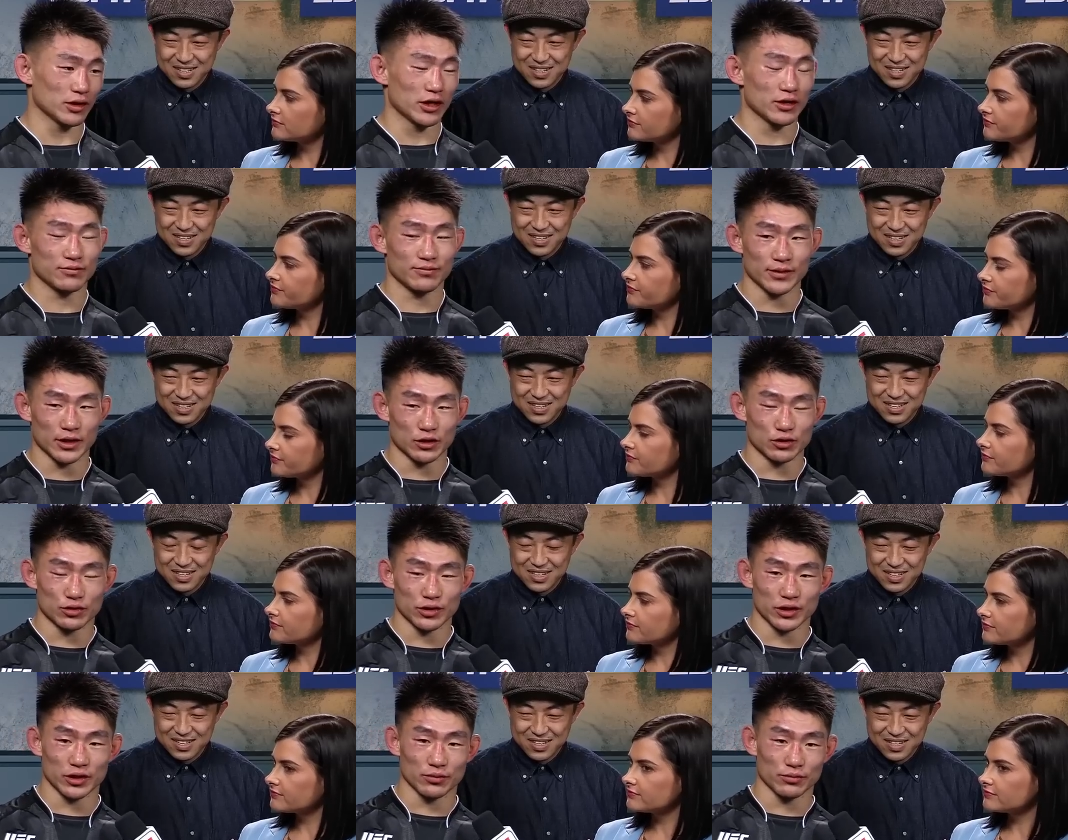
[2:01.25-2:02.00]
Speaker 1: I've been
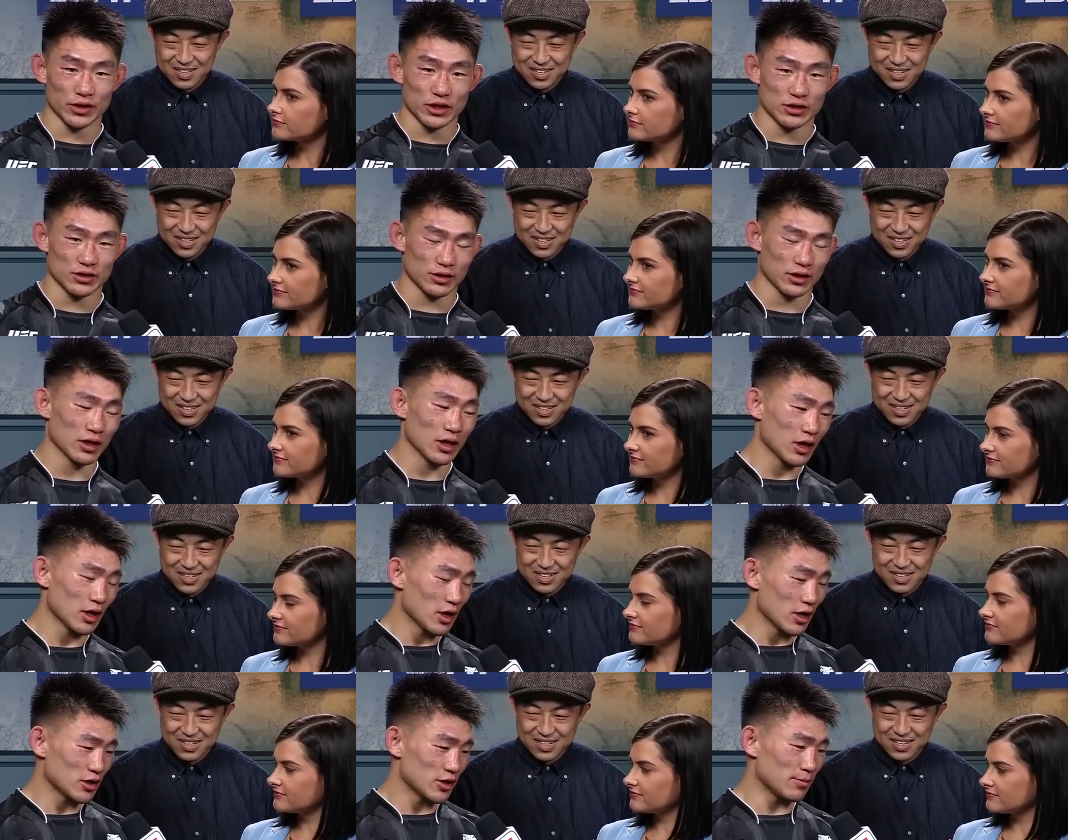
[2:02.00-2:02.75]
training with
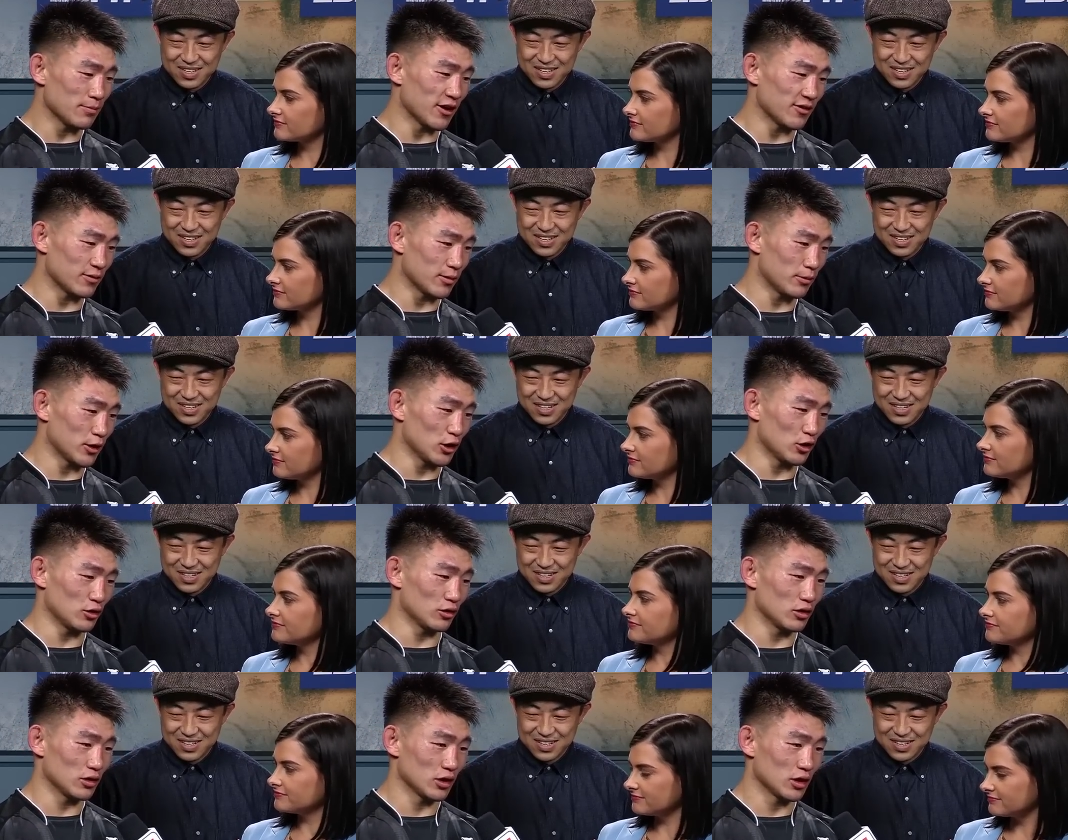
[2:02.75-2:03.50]
Team Alpha
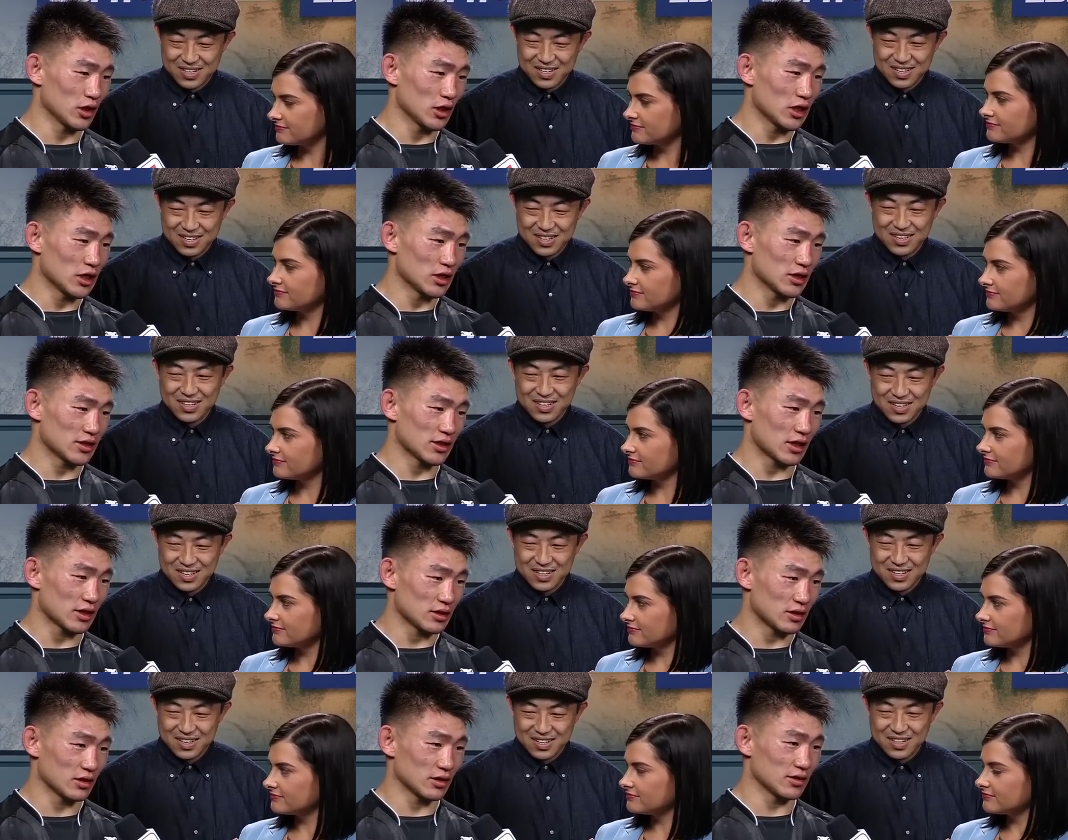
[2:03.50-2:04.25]
Male.
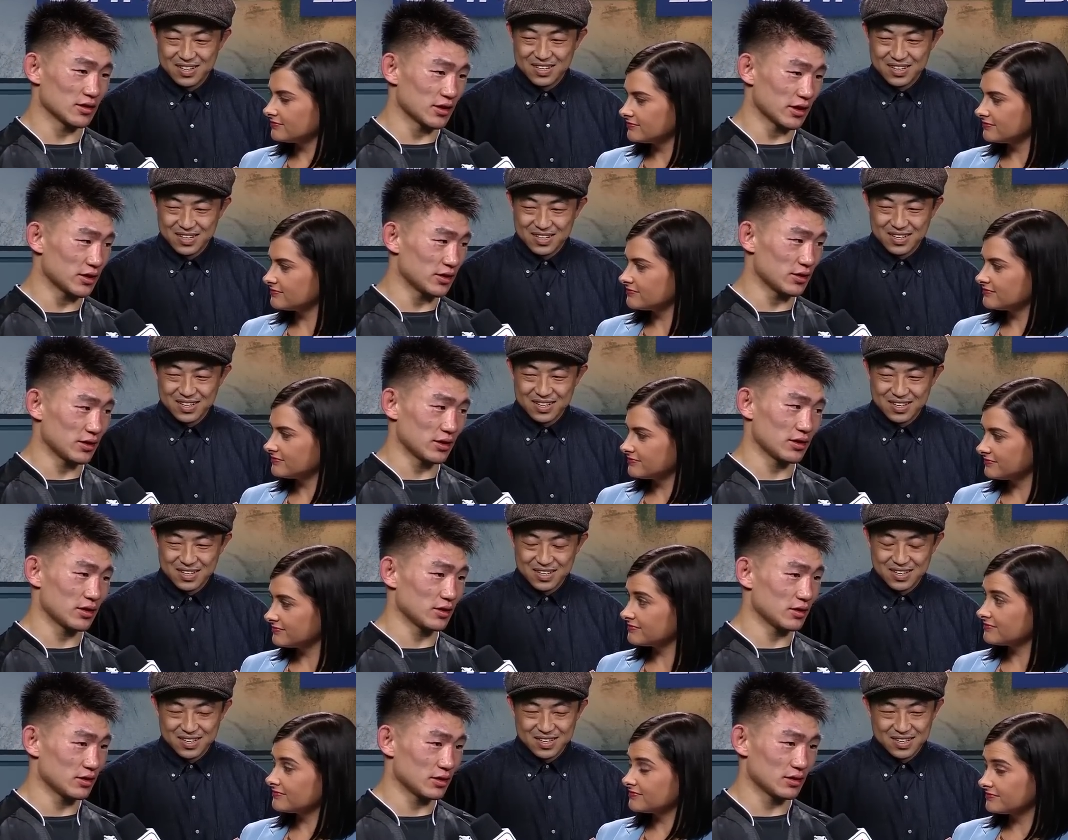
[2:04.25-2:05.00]
Such a 6
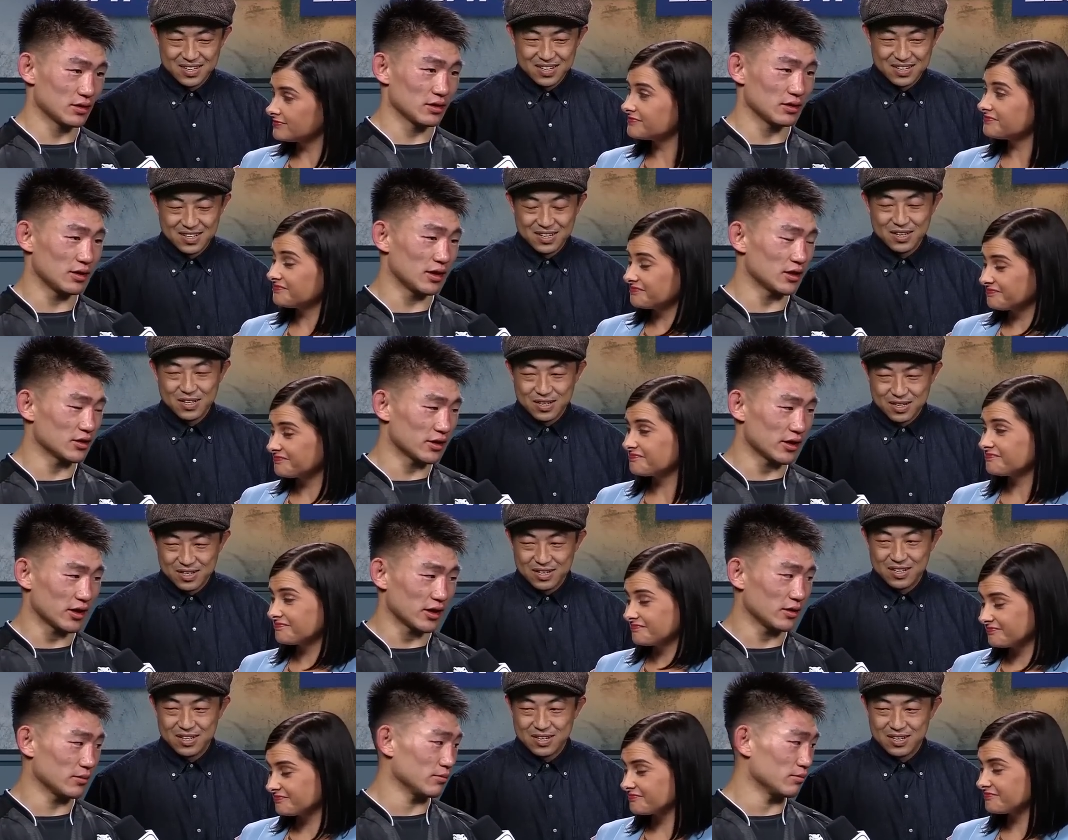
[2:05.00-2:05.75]
years, long
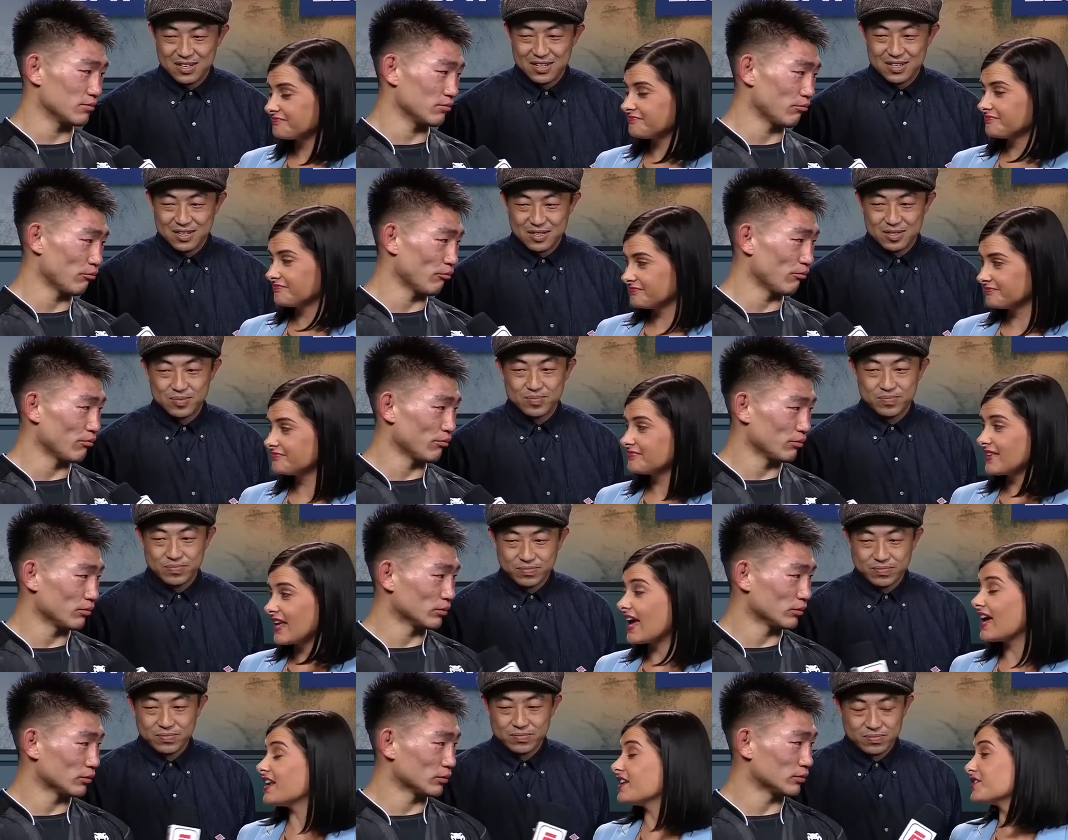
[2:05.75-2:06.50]
time.
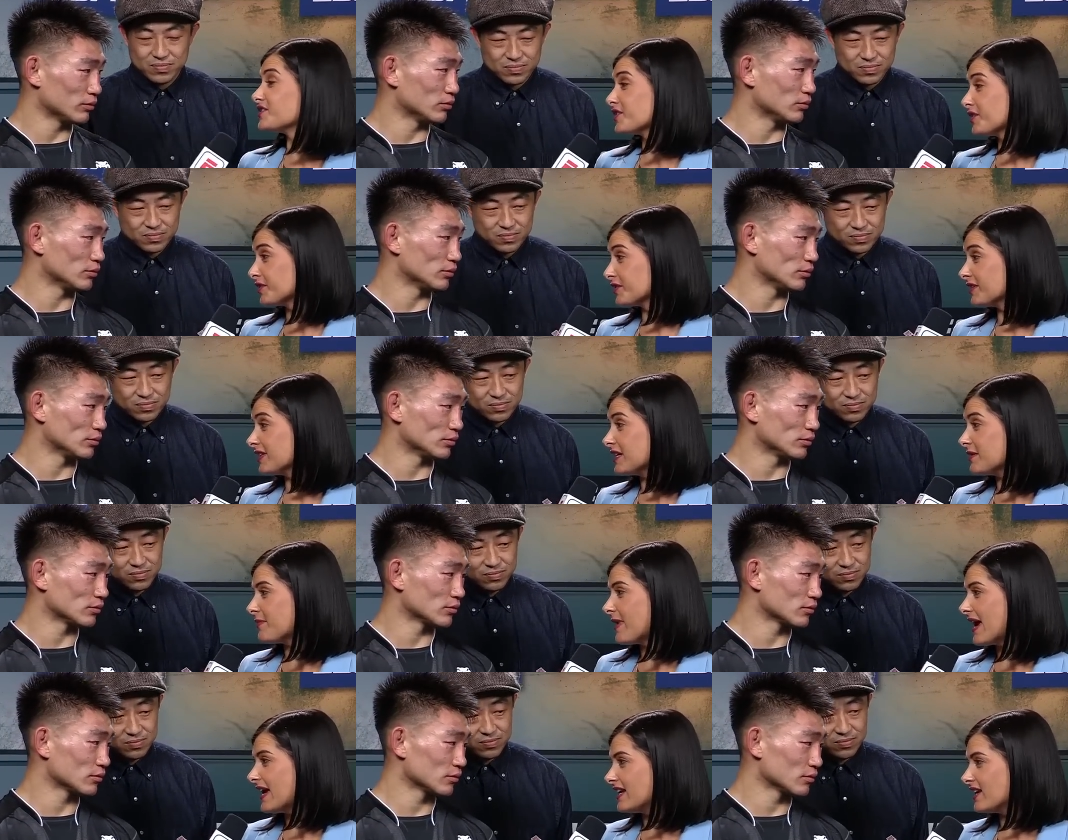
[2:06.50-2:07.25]
Speaker 2: And it's certainly
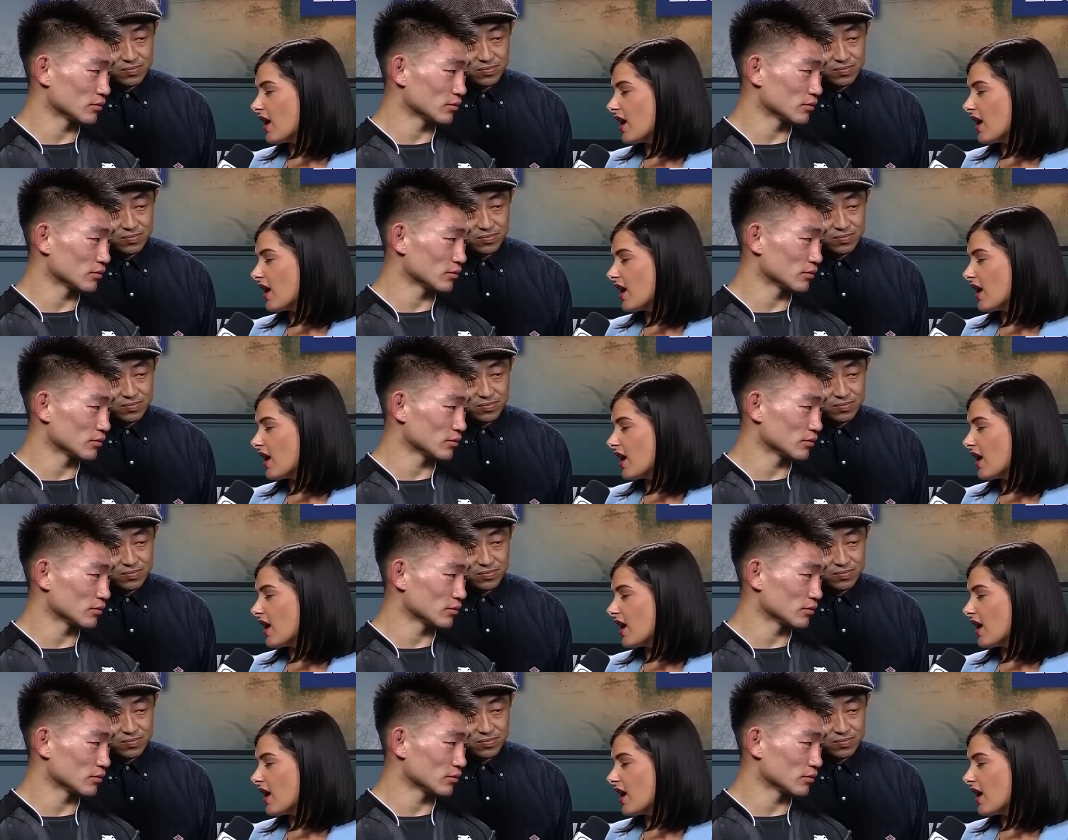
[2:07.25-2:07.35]
paying